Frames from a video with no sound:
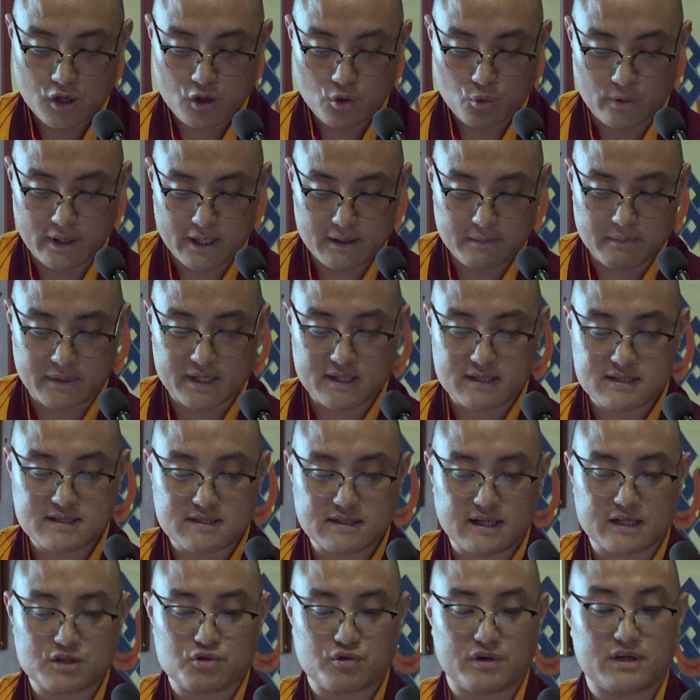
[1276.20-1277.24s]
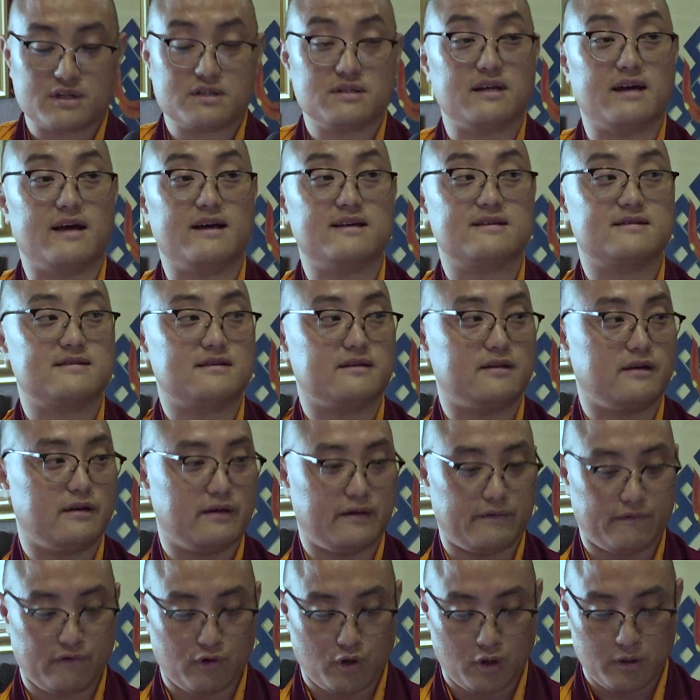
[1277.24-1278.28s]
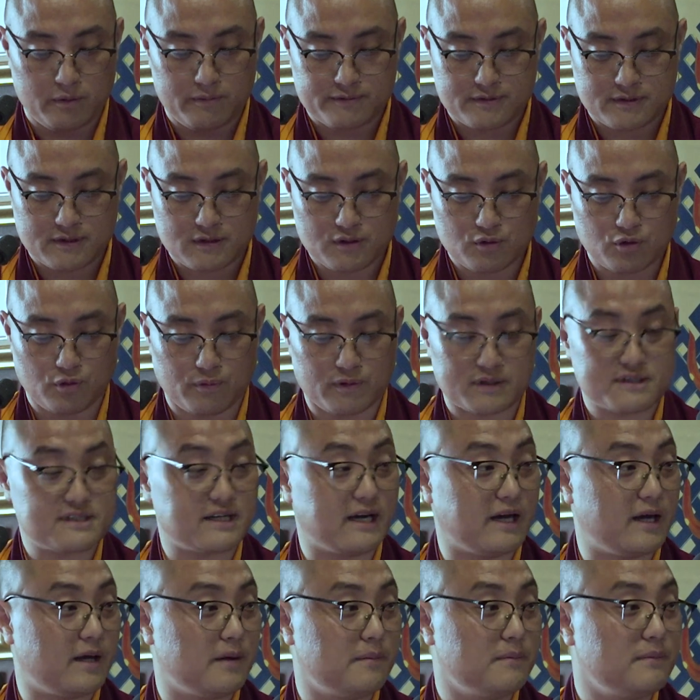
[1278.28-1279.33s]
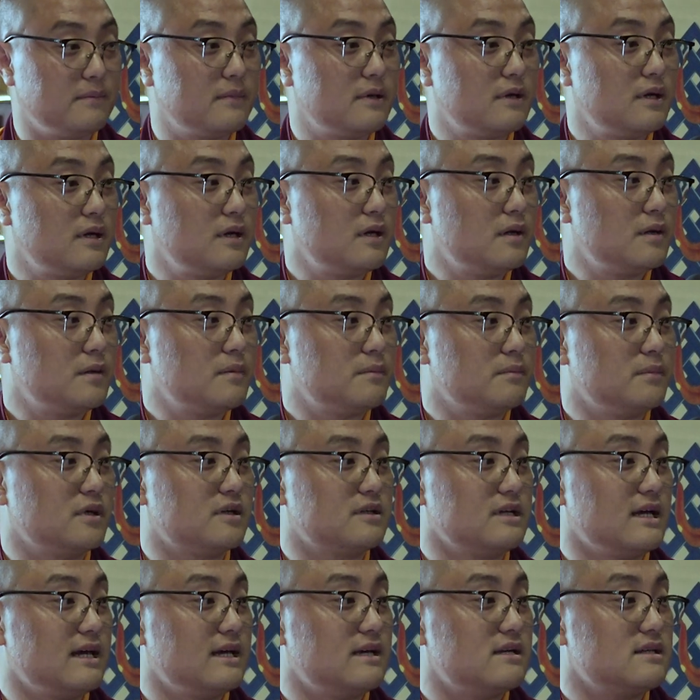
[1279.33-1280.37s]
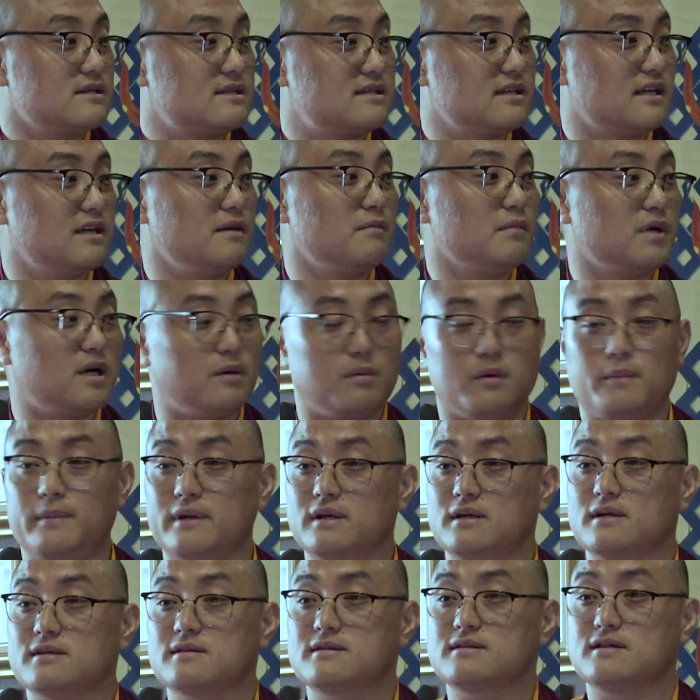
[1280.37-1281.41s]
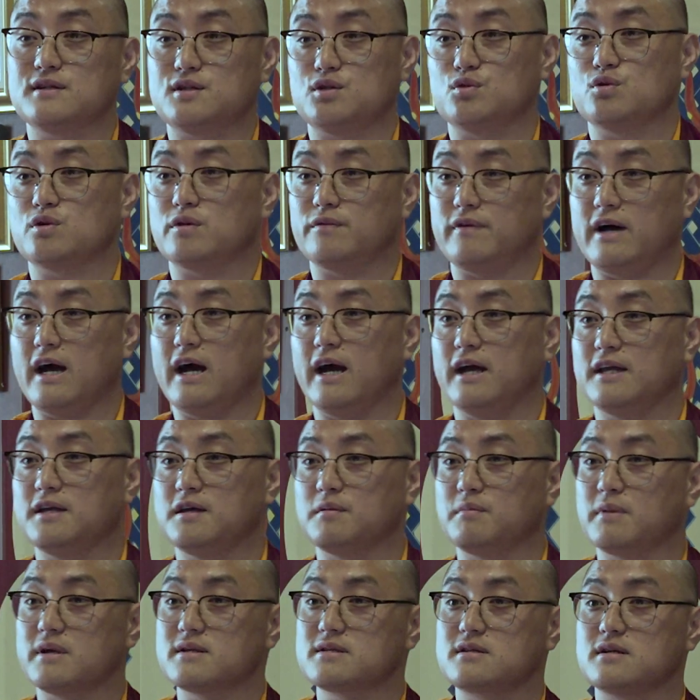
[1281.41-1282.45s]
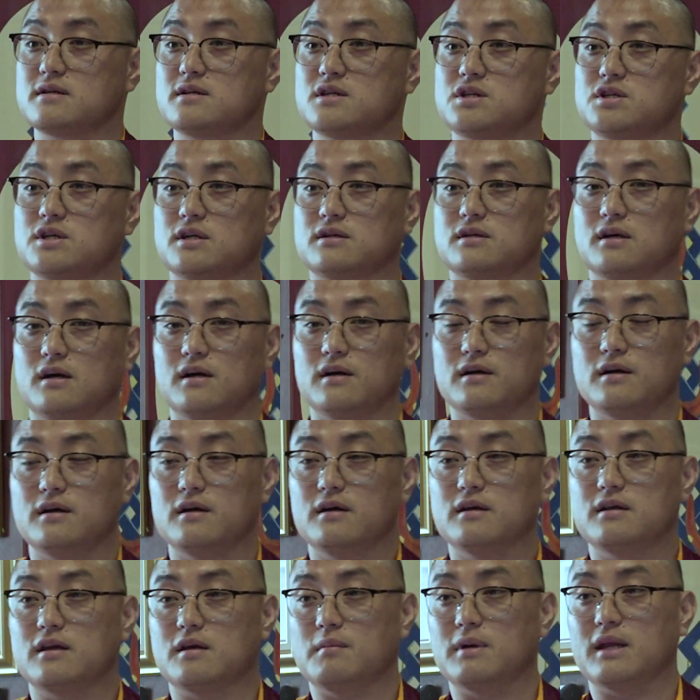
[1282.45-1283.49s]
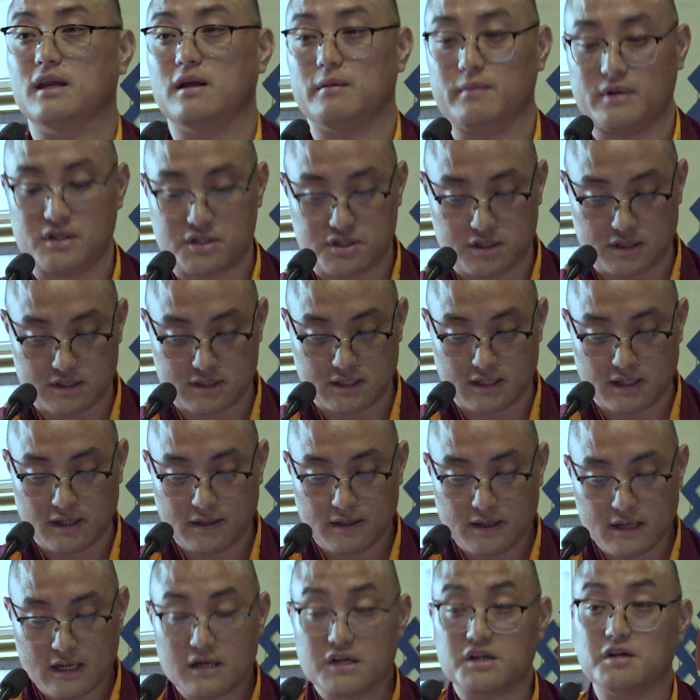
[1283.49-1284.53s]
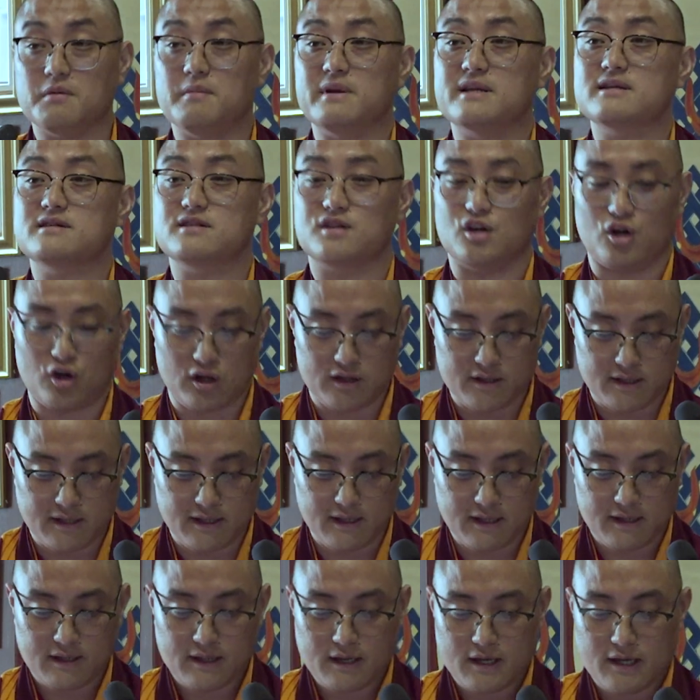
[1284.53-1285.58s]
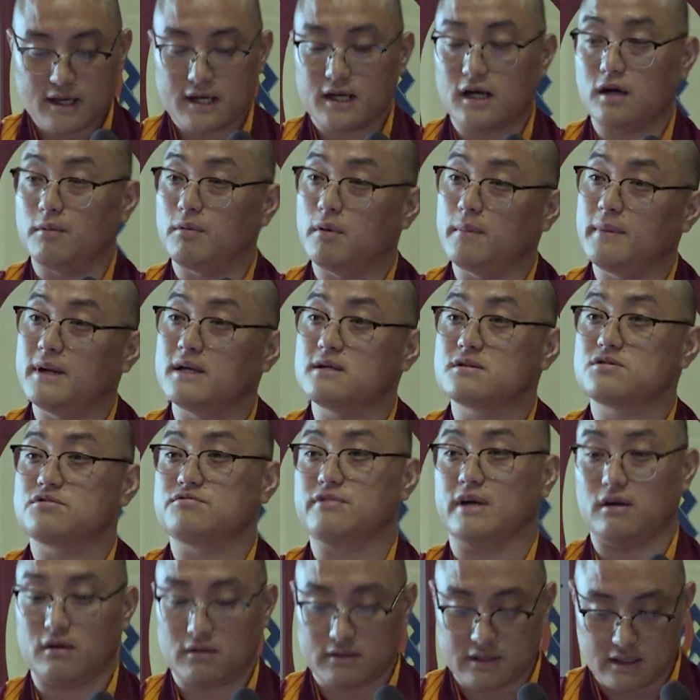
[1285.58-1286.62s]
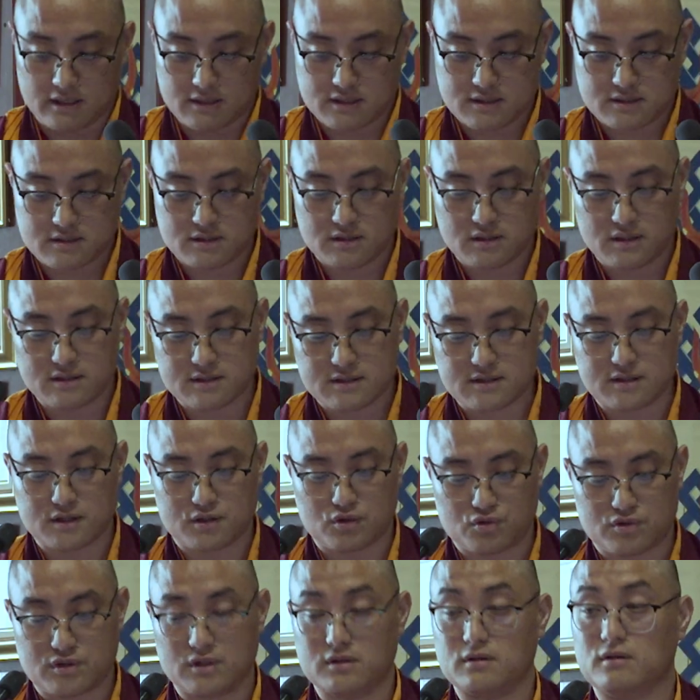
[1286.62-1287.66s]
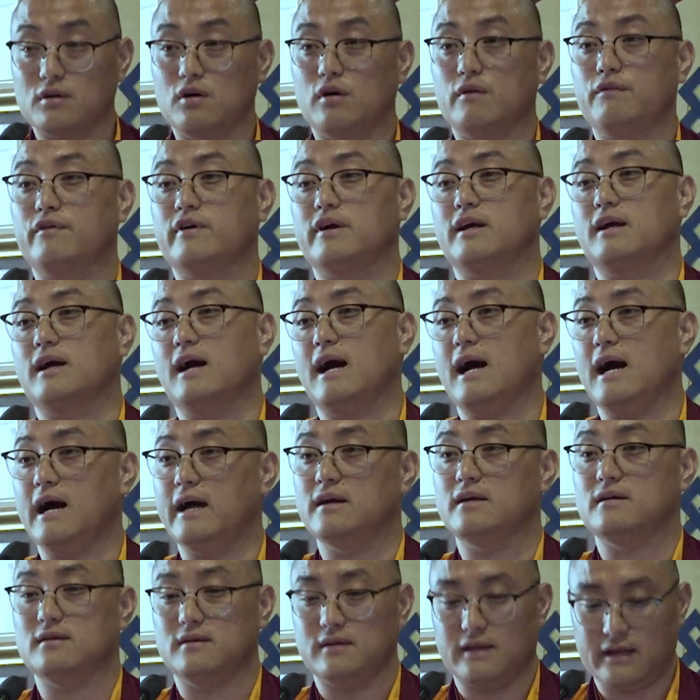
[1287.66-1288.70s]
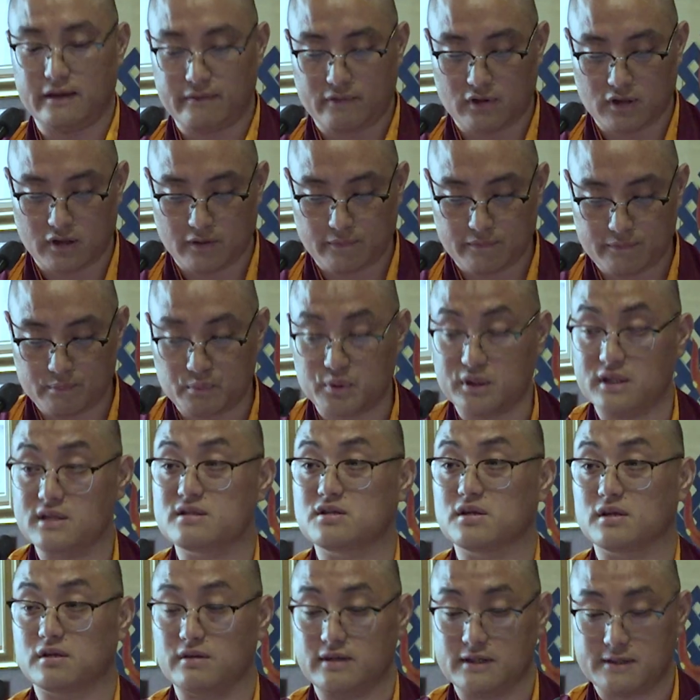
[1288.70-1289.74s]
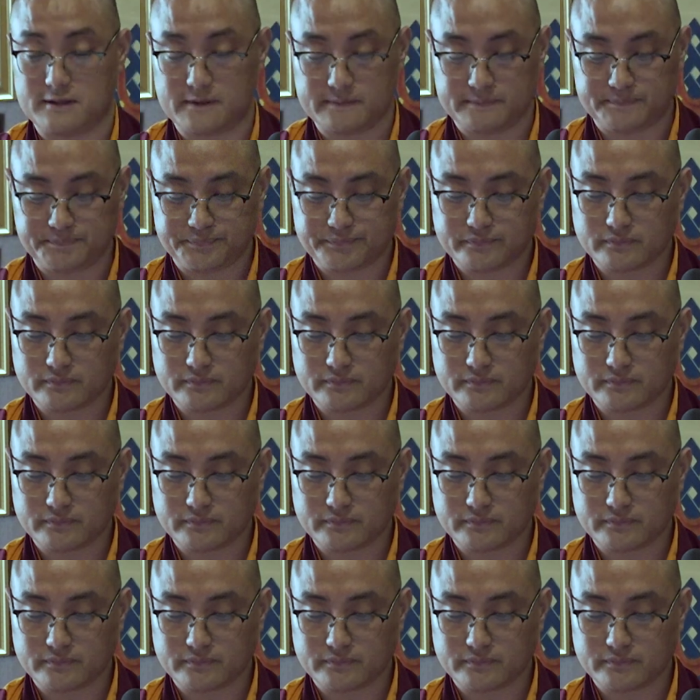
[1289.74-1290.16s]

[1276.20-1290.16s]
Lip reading: While monastic education has evolved over time, but Sikkim Government Institute of Higher Nyingma Studies Sheda, Nyingma Lama Sheda, remains the only government recognized institution offering higher level of Buddhist degrees.